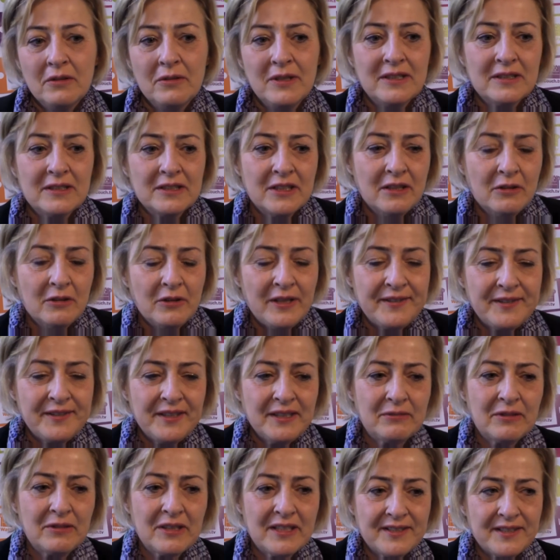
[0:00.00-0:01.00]
Well, you know, I
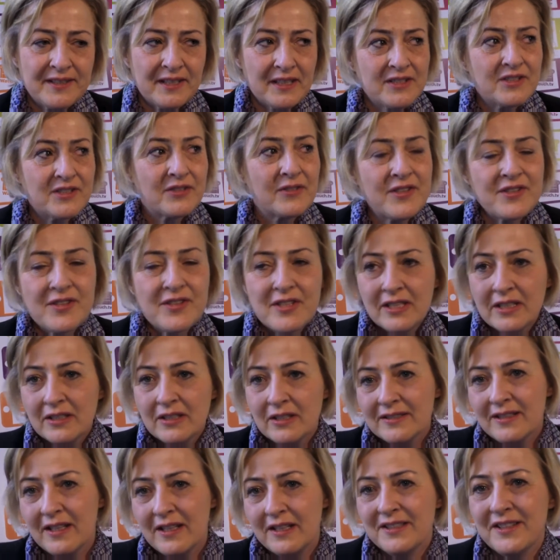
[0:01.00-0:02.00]
think what is
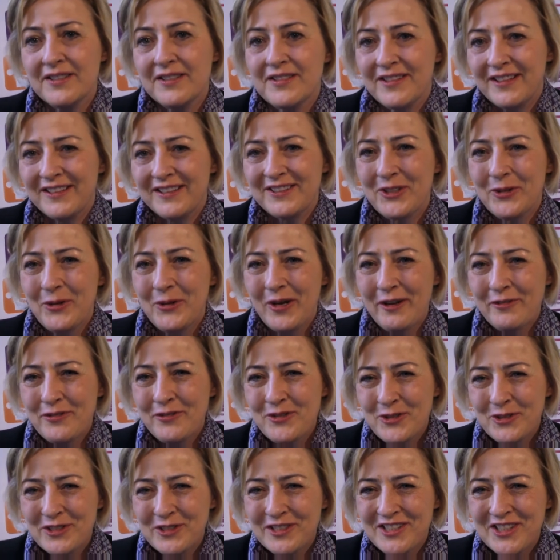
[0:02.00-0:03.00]
interesting is that you have
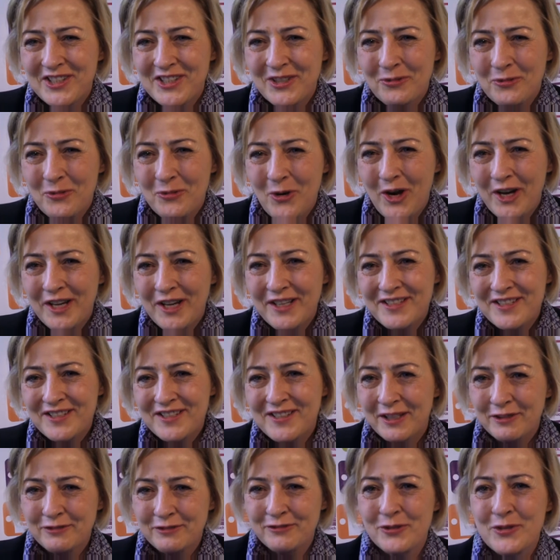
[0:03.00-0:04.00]
such a wide
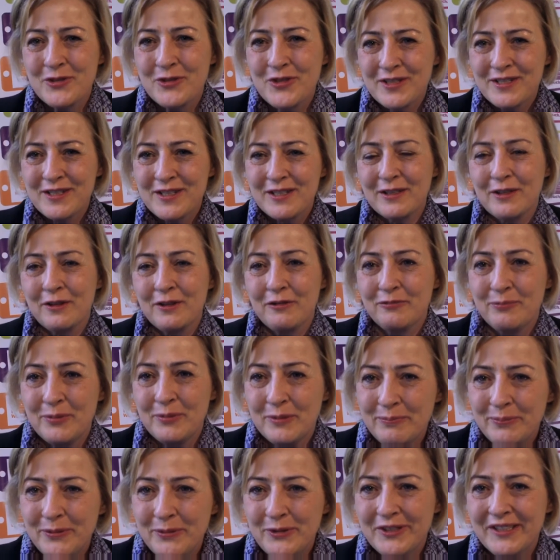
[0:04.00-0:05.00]
diversity of
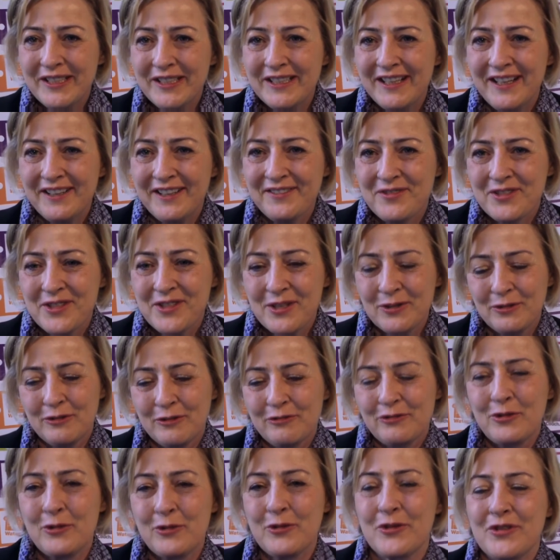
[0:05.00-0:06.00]
people here. So,
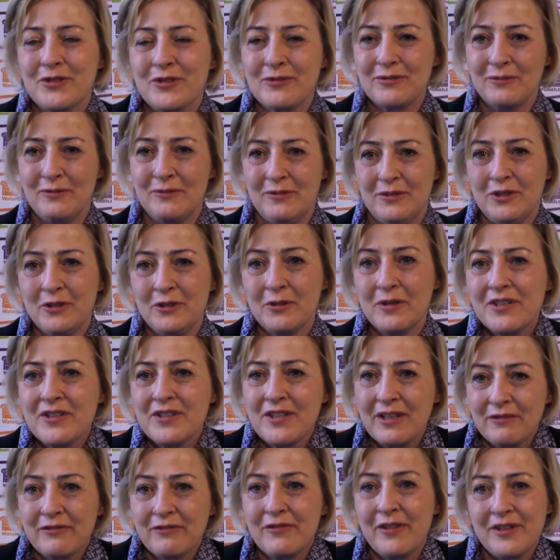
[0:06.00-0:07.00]
of course,
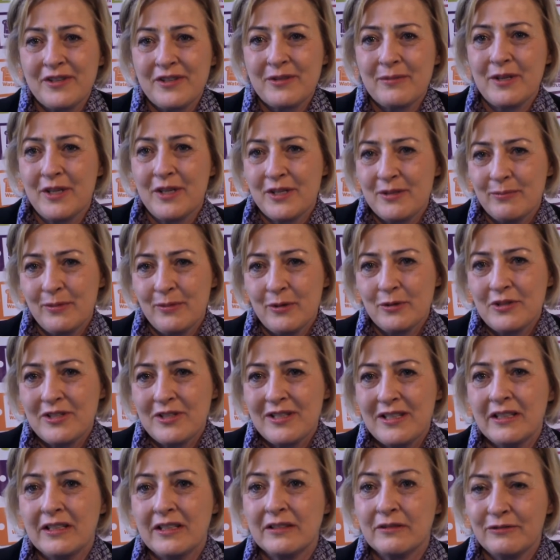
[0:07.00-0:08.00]
UNICEF is, is
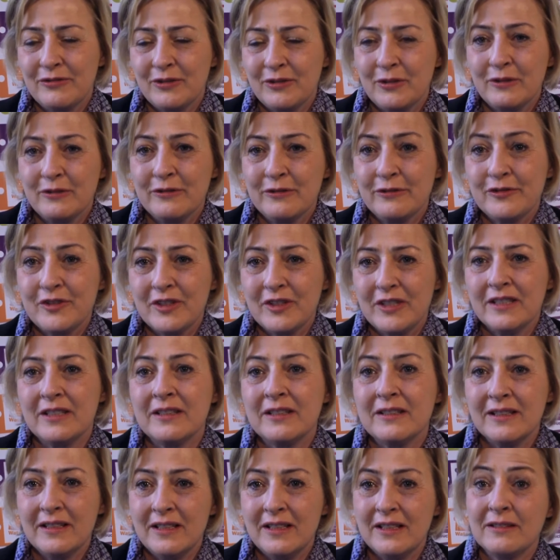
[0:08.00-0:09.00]
mostly involved
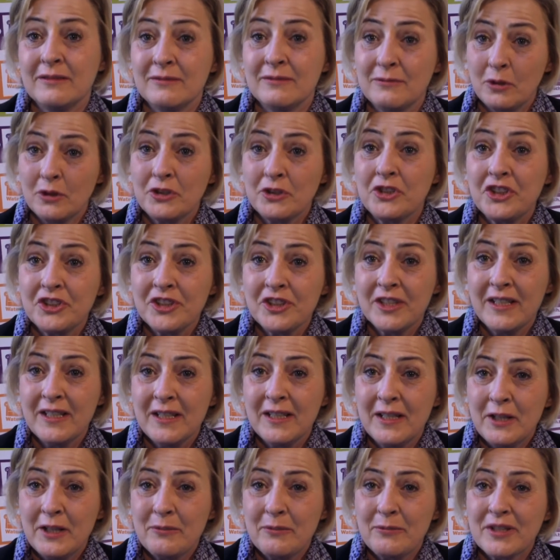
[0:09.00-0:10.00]
in, in WASH,
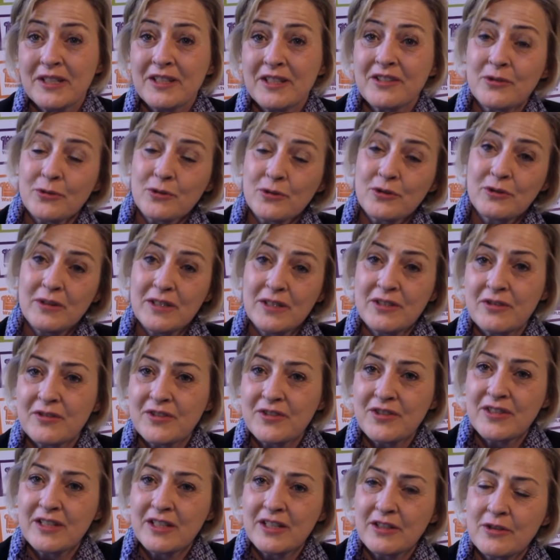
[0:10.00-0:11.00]
but it's also
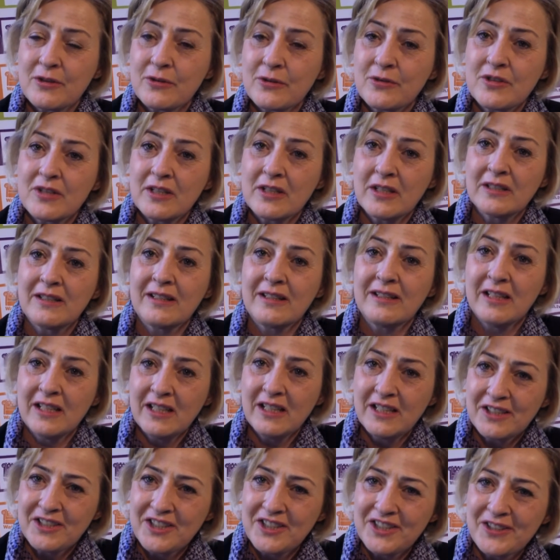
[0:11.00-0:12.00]
interesting to see the
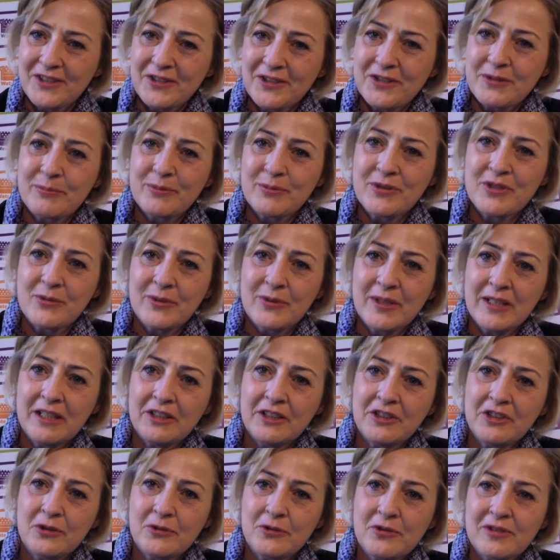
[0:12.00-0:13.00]
linkages between
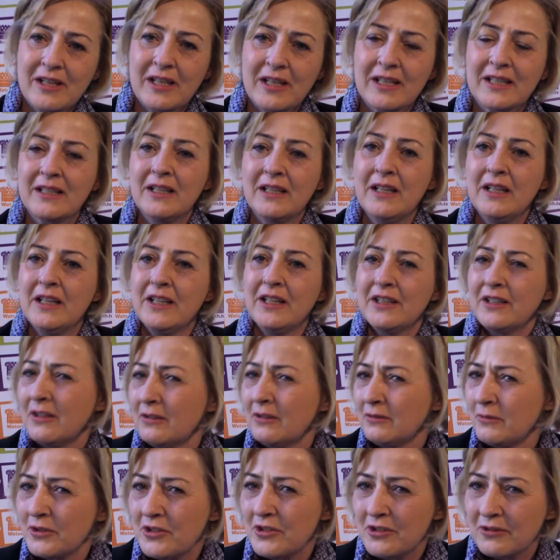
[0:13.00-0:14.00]
issues like you
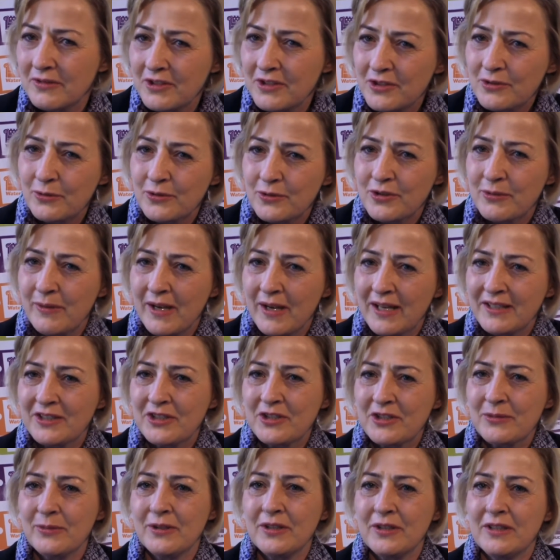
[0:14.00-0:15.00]
know, water resource
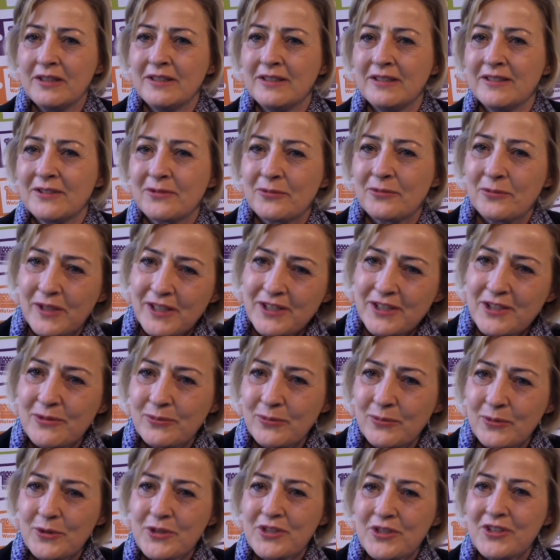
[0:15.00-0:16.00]
management,
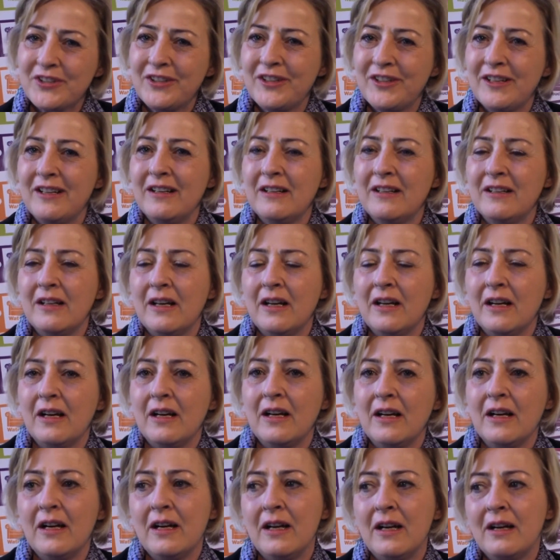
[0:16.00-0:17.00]
wastewater,
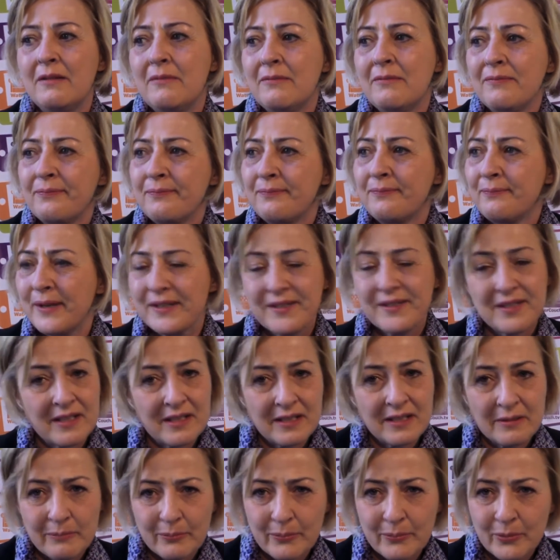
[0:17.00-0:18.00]
um,
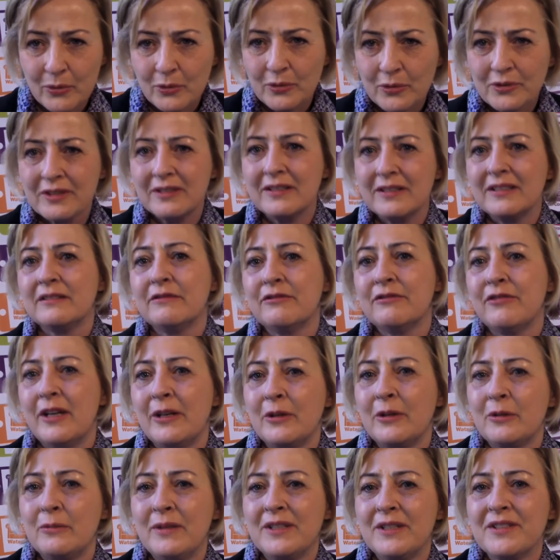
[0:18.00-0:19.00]
basically broader
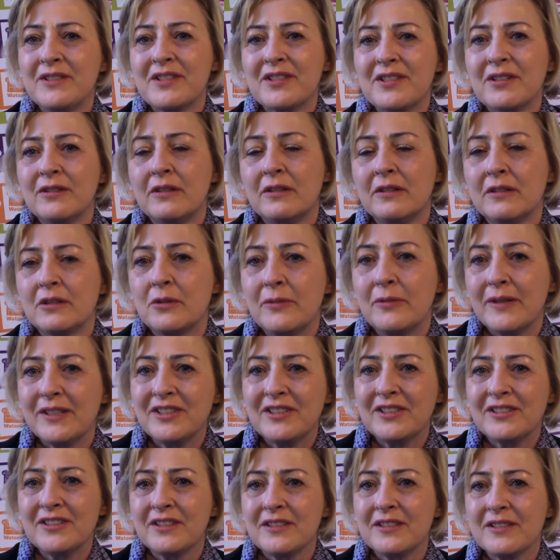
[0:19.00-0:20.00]
environmental
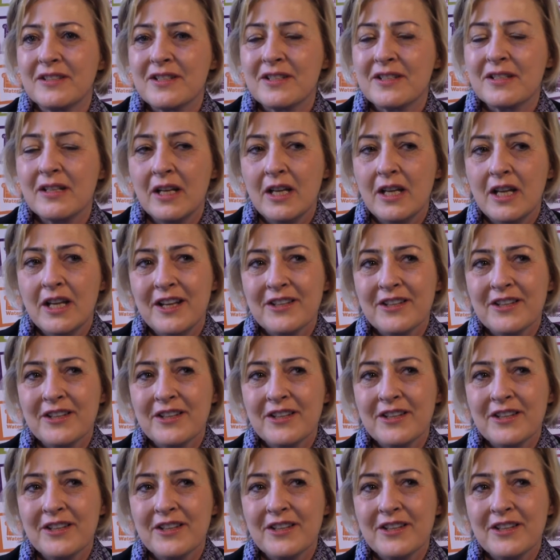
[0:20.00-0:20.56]
questions.